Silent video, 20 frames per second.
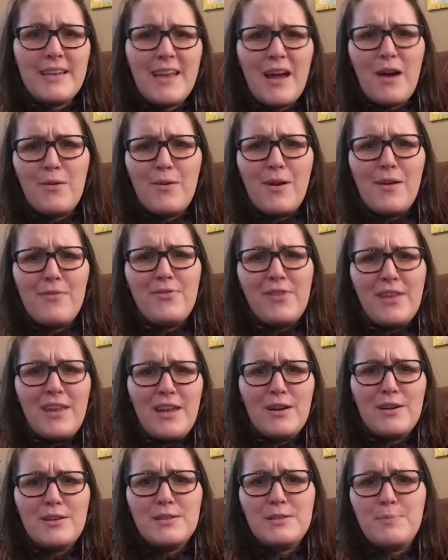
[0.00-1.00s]
how rough the
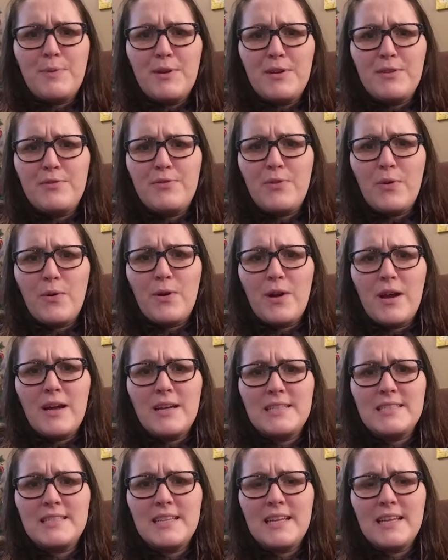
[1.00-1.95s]
year's been for us,